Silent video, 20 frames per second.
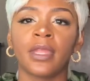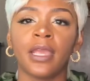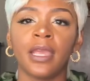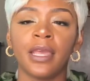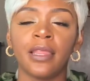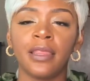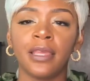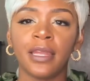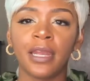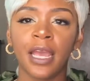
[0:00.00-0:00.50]

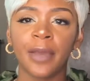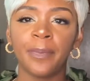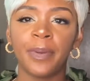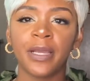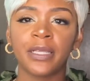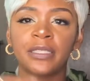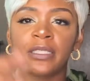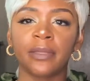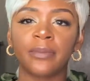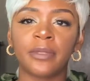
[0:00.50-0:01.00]
And then I
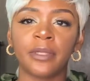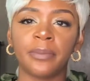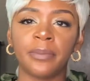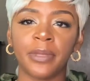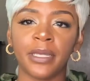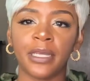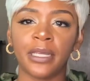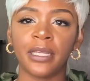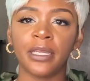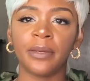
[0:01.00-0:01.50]
picked up the
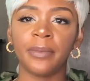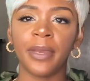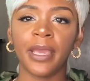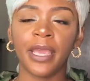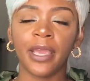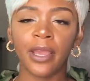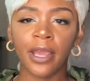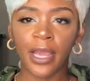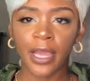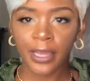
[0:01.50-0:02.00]
medium
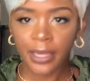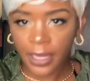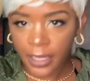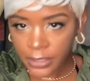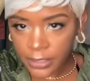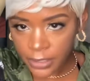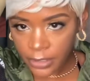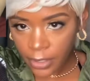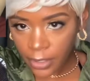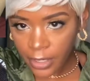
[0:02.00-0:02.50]
hair and I
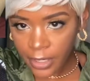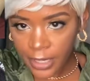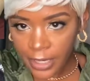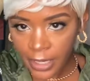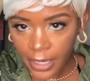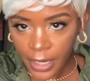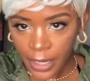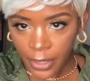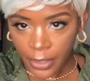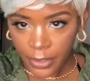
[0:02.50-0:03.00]

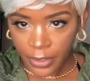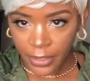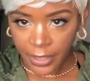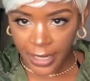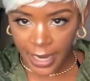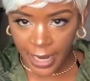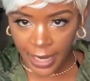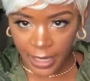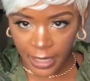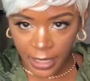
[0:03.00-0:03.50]
started
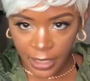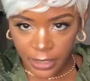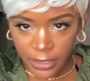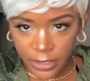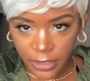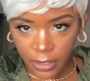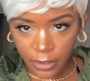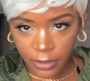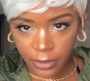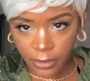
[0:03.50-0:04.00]
creating a
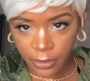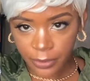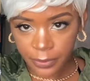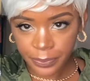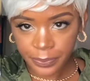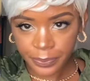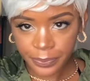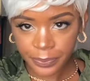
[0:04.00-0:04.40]
circle.